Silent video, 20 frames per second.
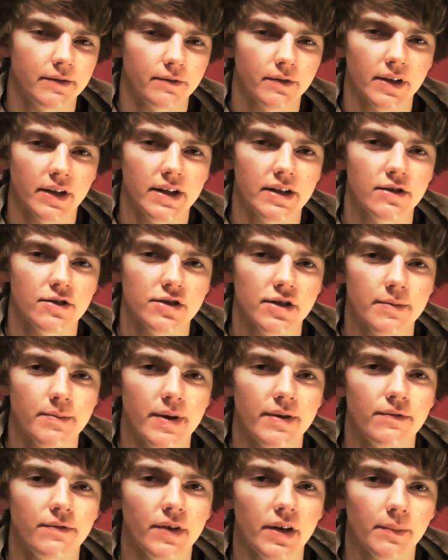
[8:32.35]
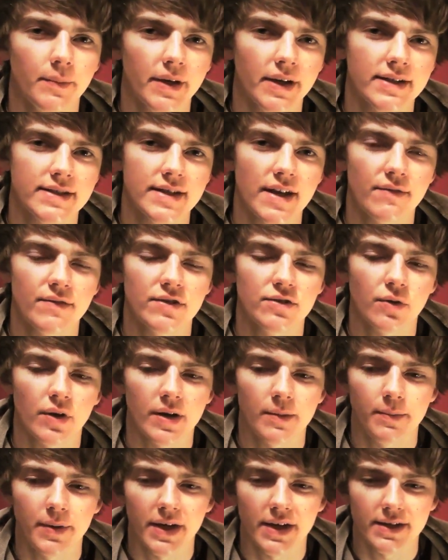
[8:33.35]
really usually been filming in
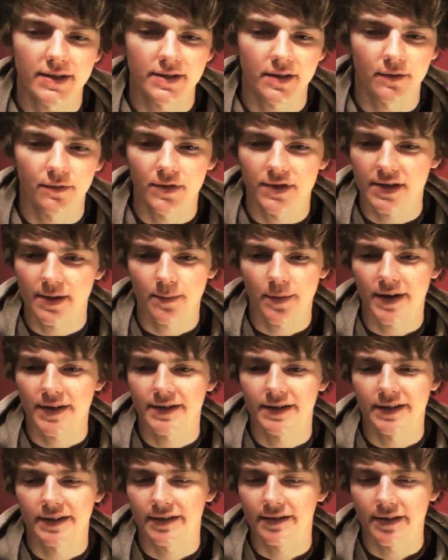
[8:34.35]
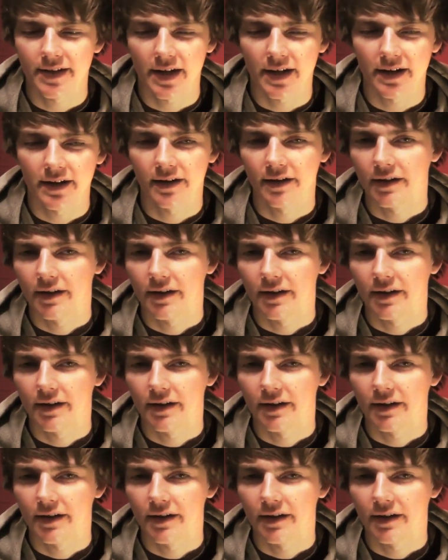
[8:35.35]
720p, so for some reason it's kind of